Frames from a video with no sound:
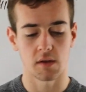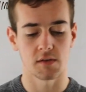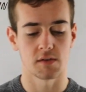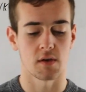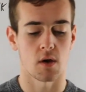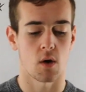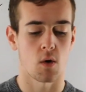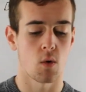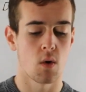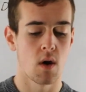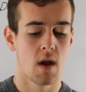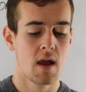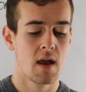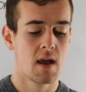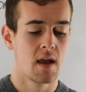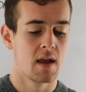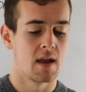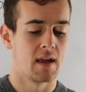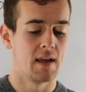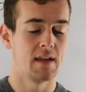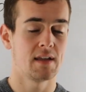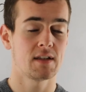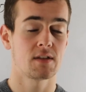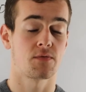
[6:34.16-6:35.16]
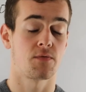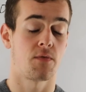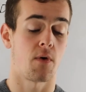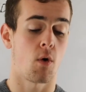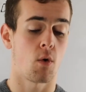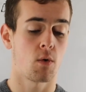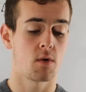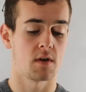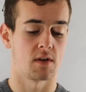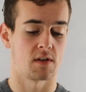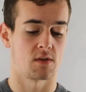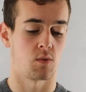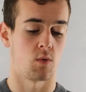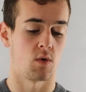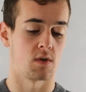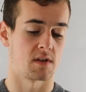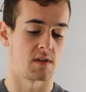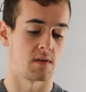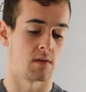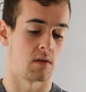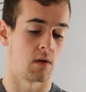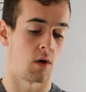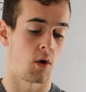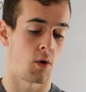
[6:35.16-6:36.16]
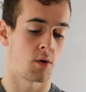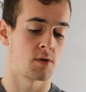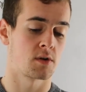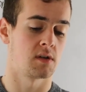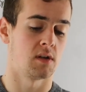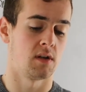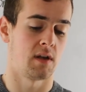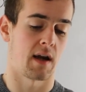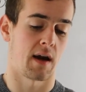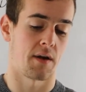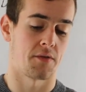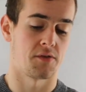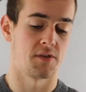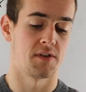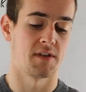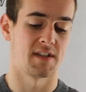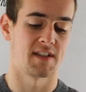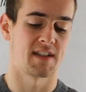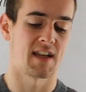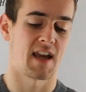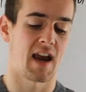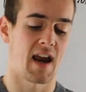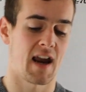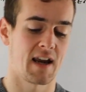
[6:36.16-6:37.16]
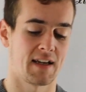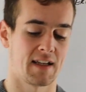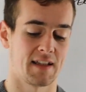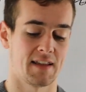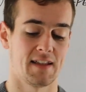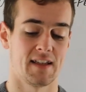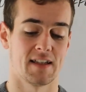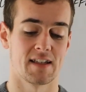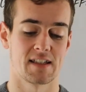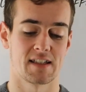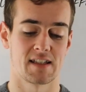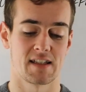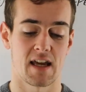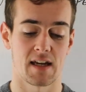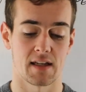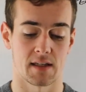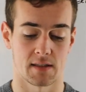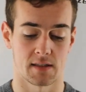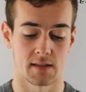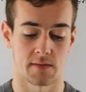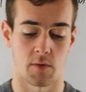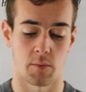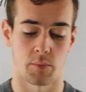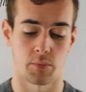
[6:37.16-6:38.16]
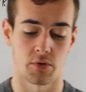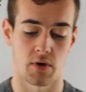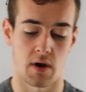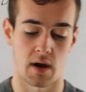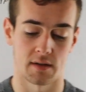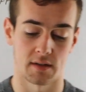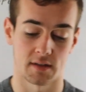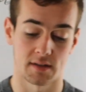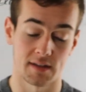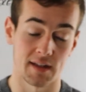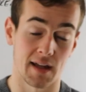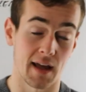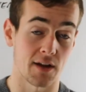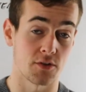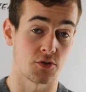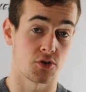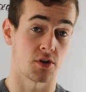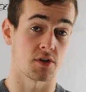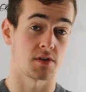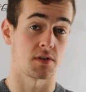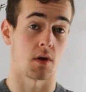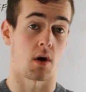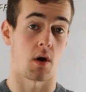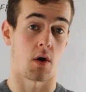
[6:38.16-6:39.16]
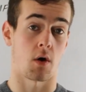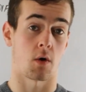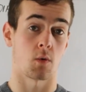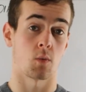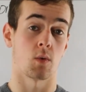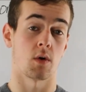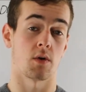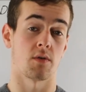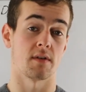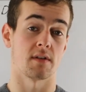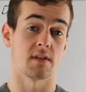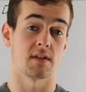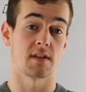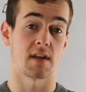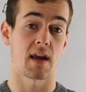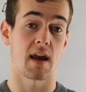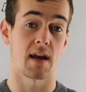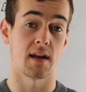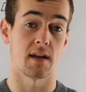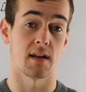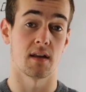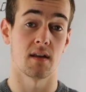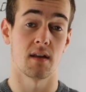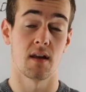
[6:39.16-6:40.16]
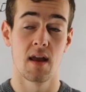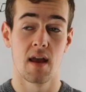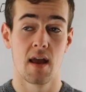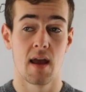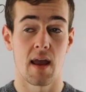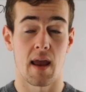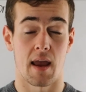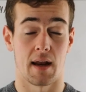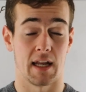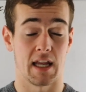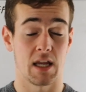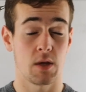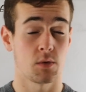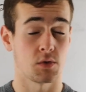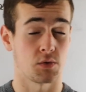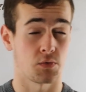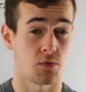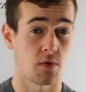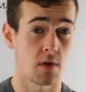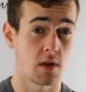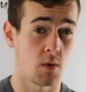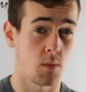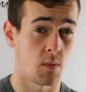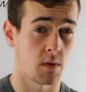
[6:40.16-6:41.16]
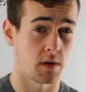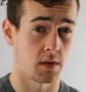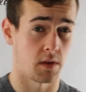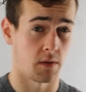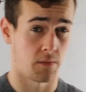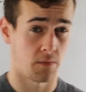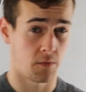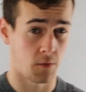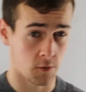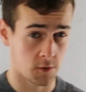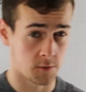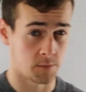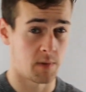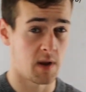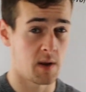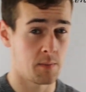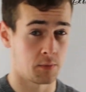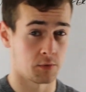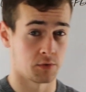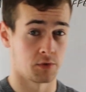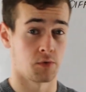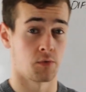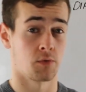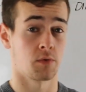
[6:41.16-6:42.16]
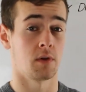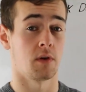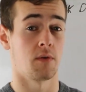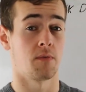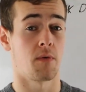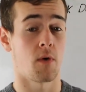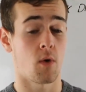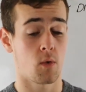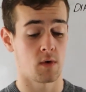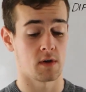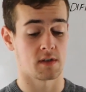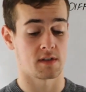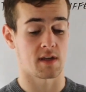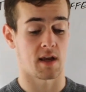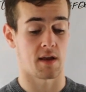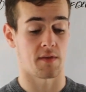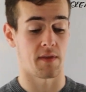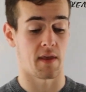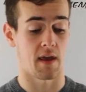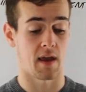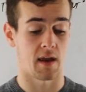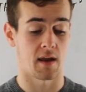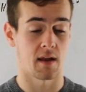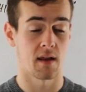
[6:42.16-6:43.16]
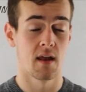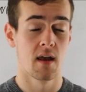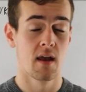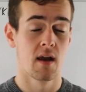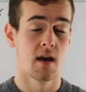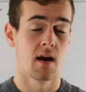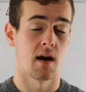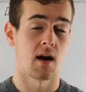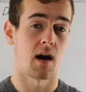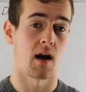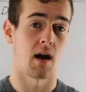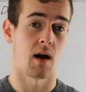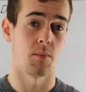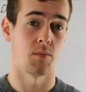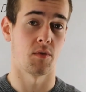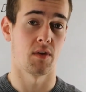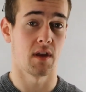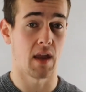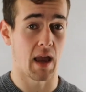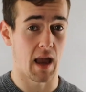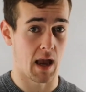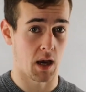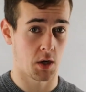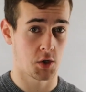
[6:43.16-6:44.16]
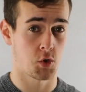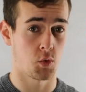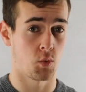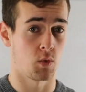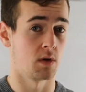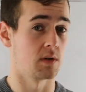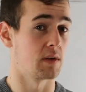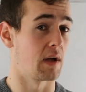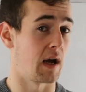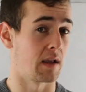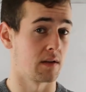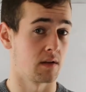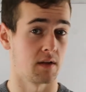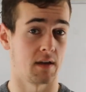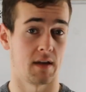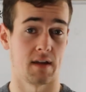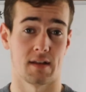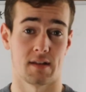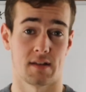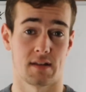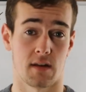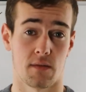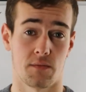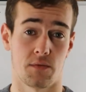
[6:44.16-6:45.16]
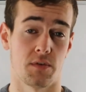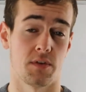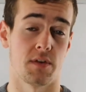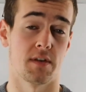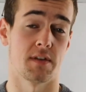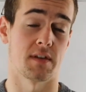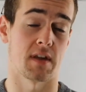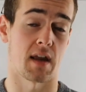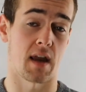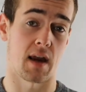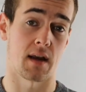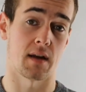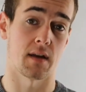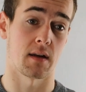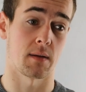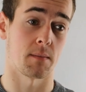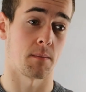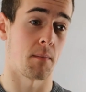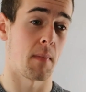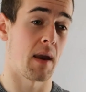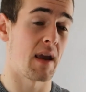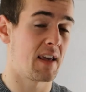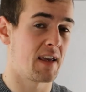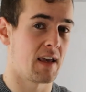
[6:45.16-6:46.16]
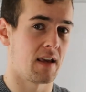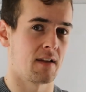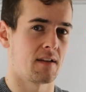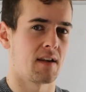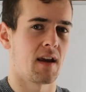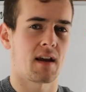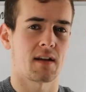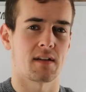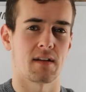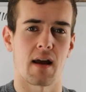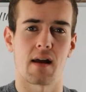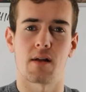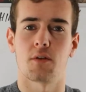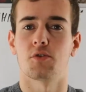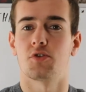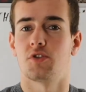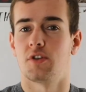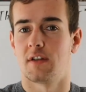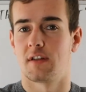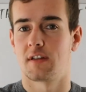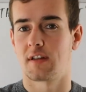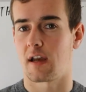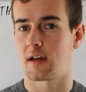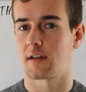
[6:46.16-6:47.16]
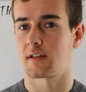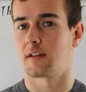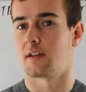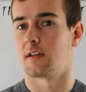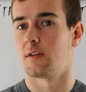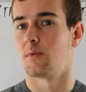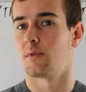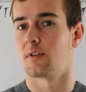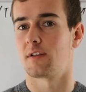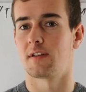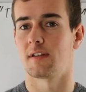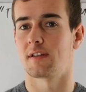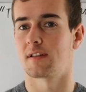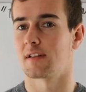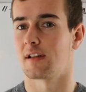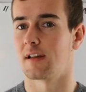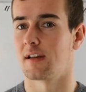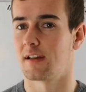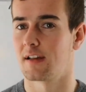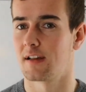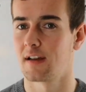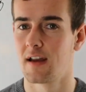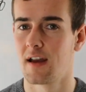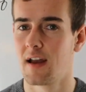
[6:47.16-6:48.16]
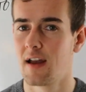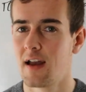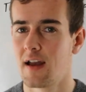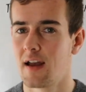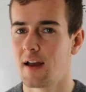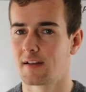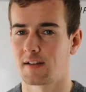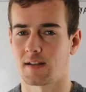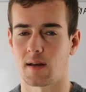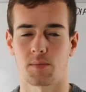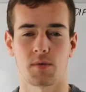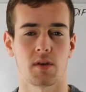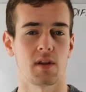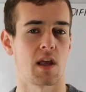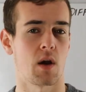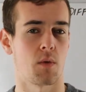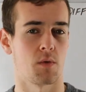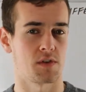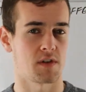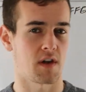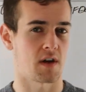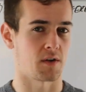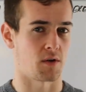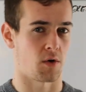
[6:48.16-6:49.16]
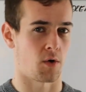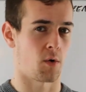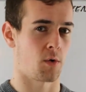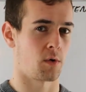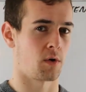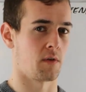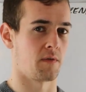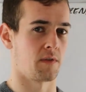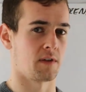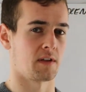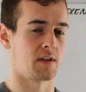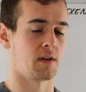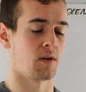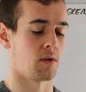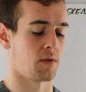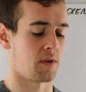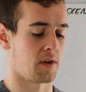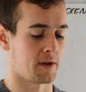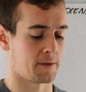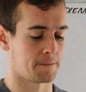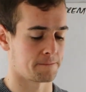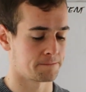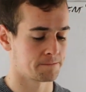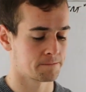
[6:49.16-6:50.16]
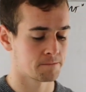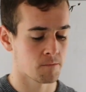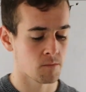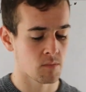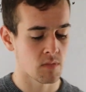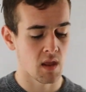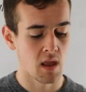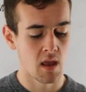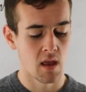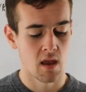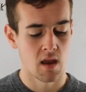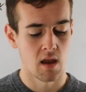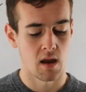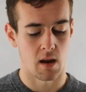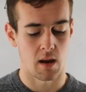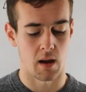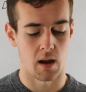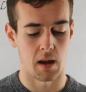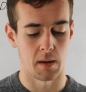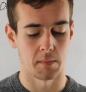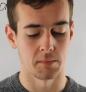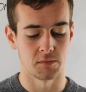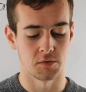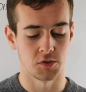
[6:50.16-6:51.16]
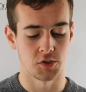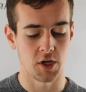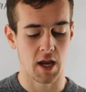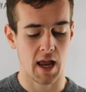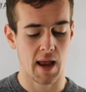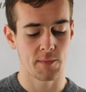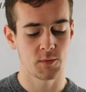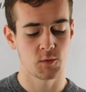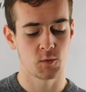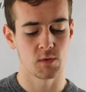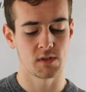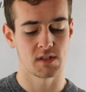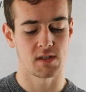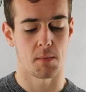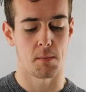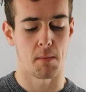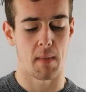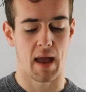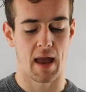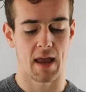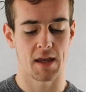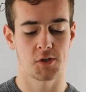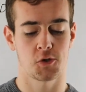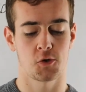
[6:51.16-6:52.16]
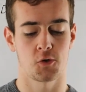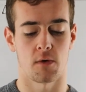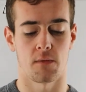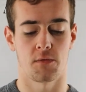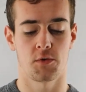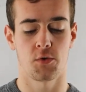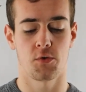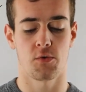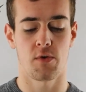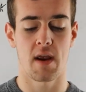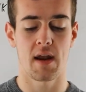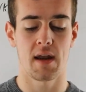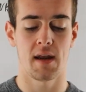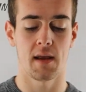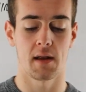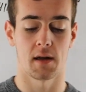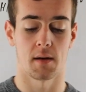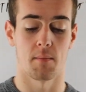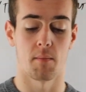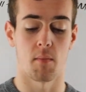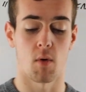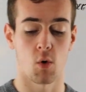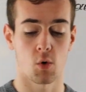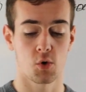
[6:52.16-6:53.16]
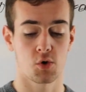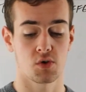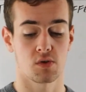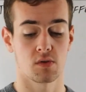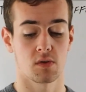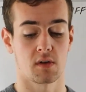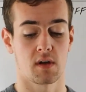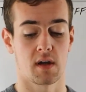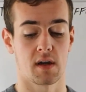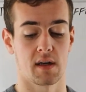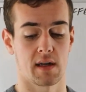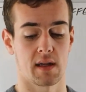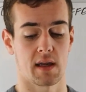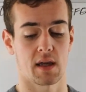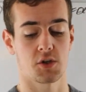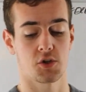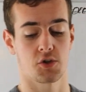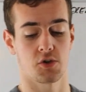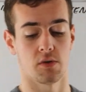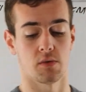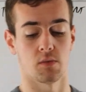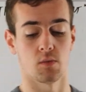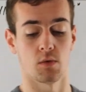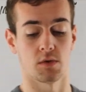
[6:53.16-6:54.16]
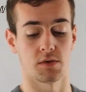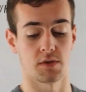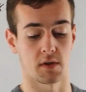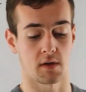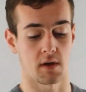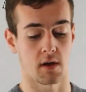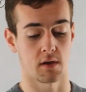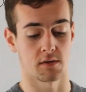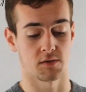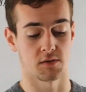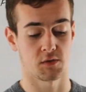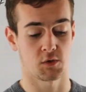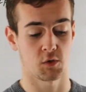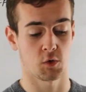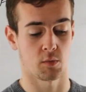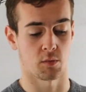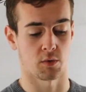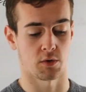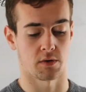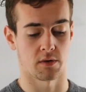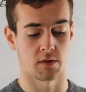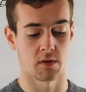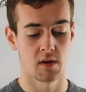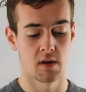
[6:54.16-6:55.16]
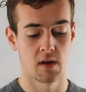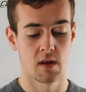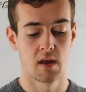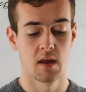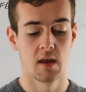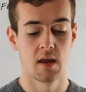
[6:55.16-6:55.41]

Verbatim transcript: So his focus was largely on the design and the aesthetics of a product, not just the hardware inside it. And he was really one of the first people to really focus on that um, the actual elegance of the design and making technology sexy, which is like something that was unheard of until then. Um, Jobs was the master of creating an emotional connection with the consumer.